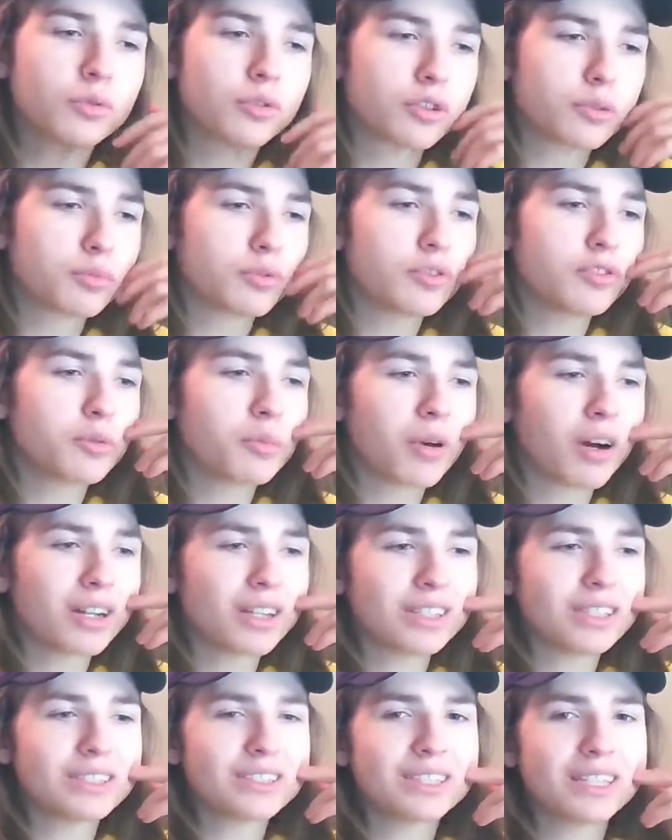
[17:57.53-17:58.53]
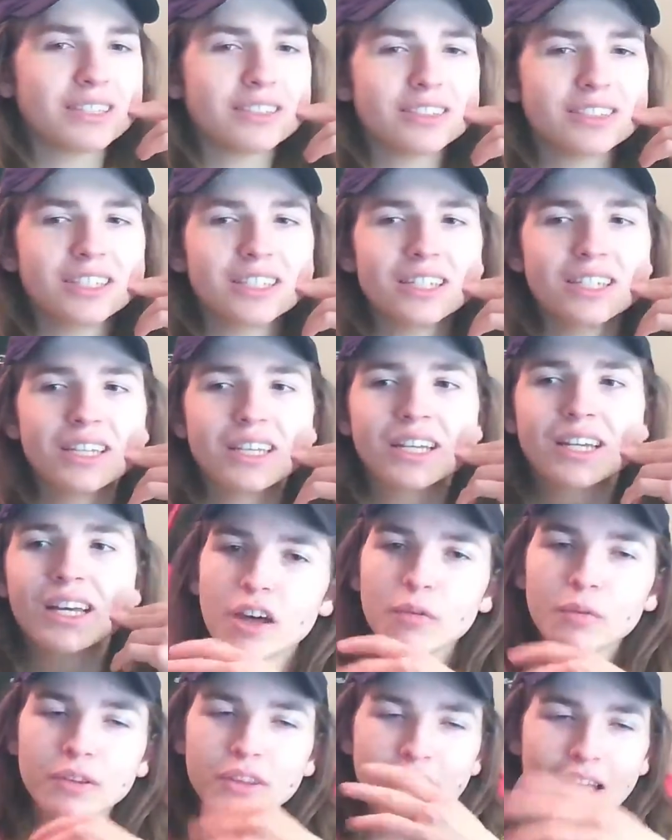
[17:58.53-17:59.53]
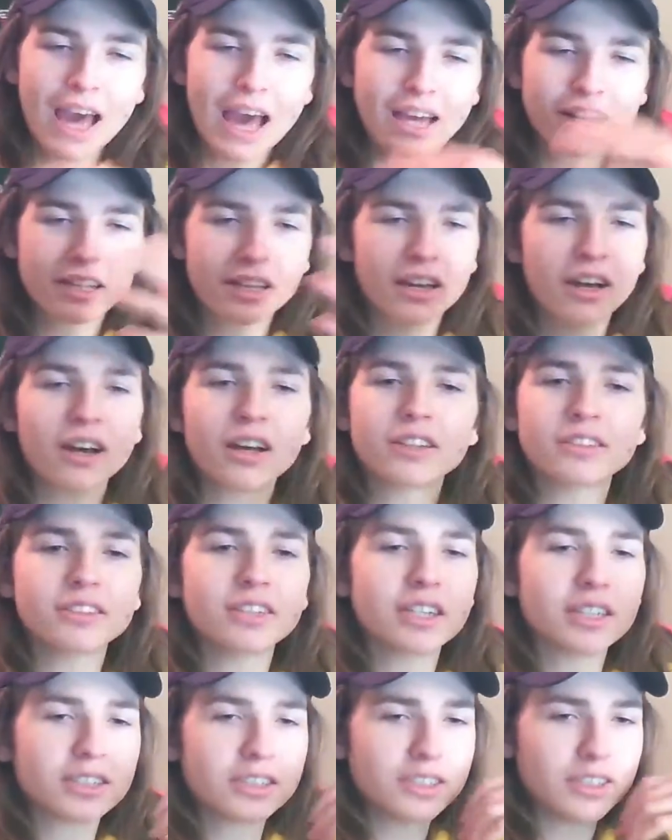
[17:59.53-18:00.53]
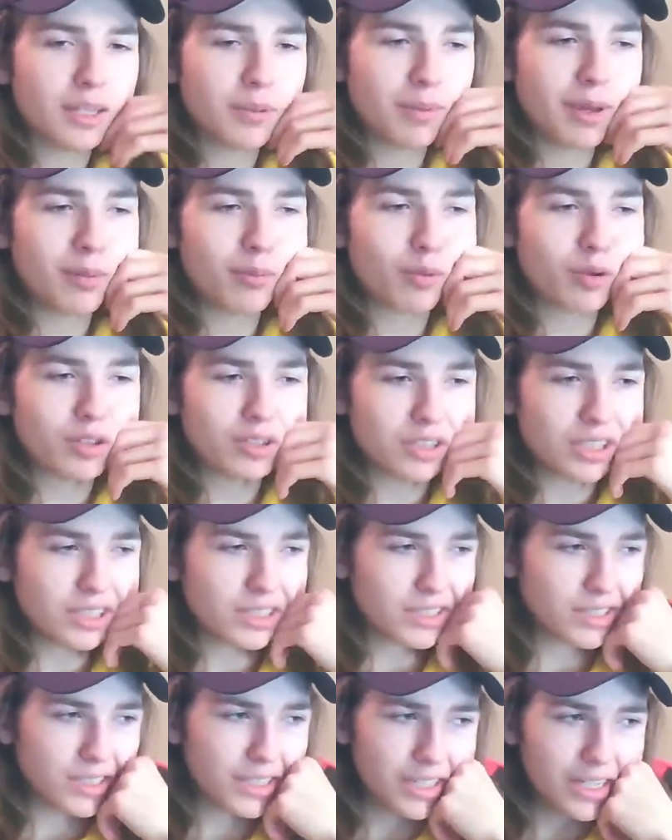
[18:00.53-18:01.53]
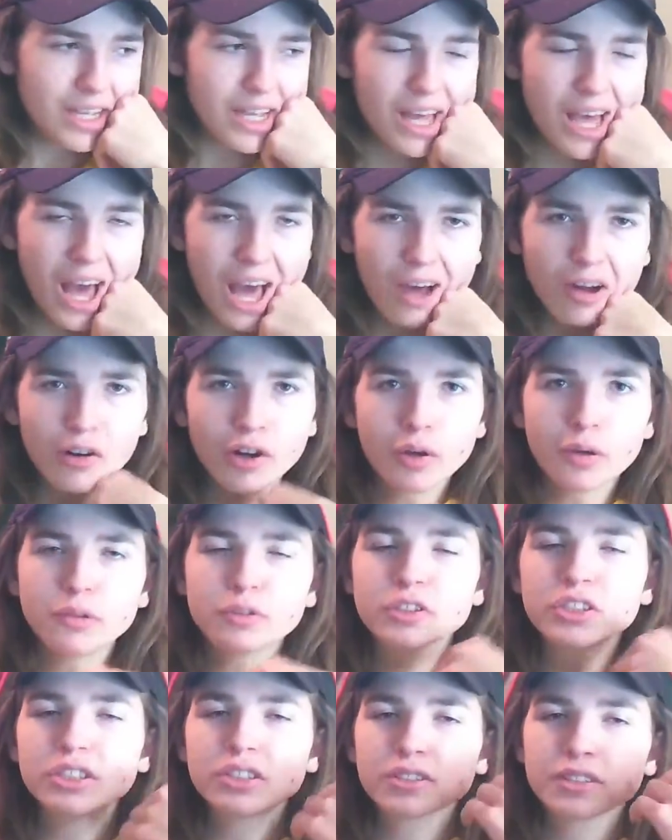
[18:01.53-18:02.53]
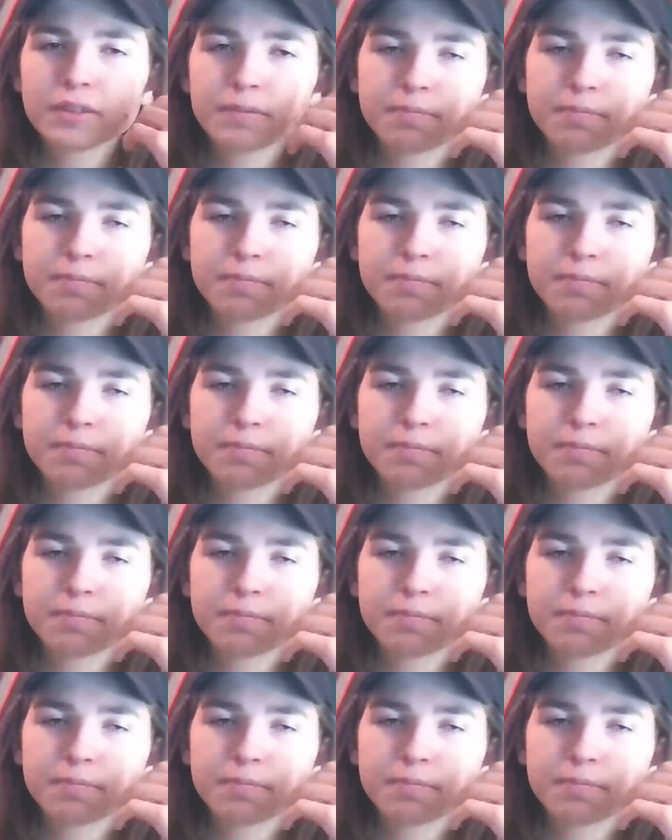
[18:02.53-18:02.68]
were improved upon in the sense that with added context, they made more sense. And I don't know, it was just,